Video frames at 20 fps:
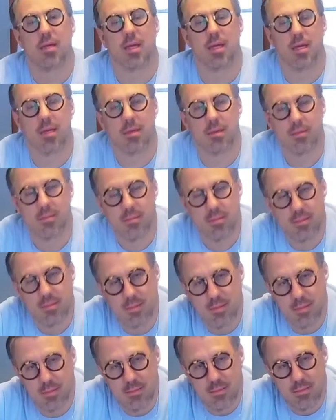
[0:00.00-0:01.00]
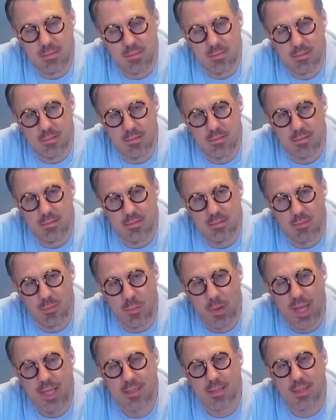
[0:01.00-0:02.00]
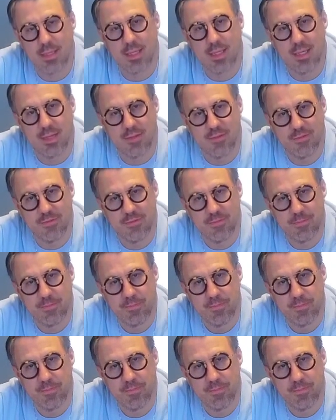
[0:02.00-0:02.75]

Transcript: uh, way to live.